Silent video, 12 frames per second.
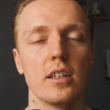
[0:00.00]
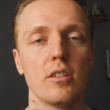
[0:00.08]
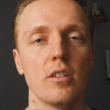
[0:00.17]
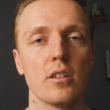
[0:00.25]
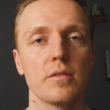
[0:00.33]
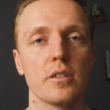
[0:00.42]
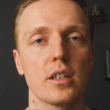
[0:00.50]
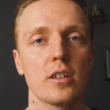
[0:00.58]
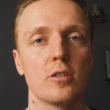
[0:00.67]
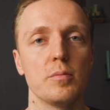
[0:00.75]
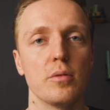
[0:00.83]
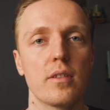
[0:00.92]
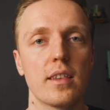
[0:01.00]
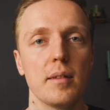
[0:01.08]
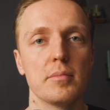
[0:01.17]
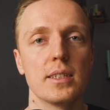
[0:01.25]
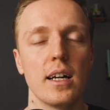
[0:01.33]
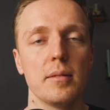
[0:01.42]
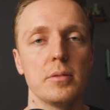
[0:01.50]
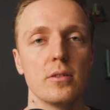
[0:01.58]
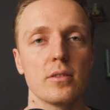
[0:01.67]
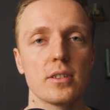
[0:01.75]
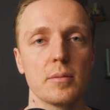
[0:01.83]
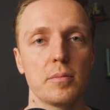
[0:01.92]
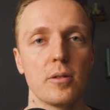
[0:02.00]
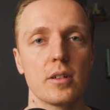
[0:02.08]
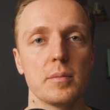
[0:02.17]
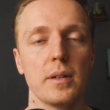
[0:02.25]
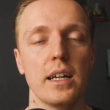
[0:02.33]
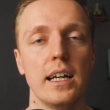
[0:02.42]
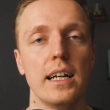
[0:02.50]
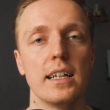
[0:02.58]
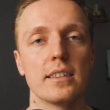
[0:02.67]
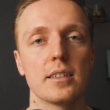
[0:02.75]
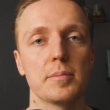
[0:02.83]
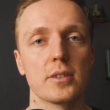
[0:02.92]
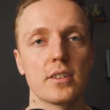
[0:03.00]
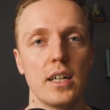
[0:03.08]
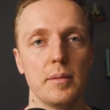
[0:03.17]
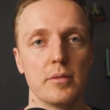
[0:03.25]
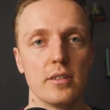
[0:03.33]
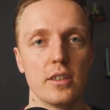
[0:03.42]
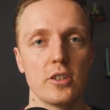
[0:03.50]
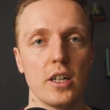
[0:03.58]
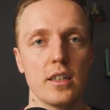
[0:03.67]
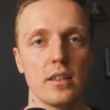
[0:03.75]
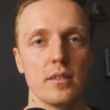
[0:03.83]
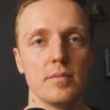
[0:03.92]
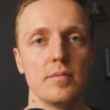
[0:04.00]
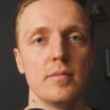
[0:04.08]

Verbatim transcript: don't forget to put thumbs up to support me and subscribe to the channel.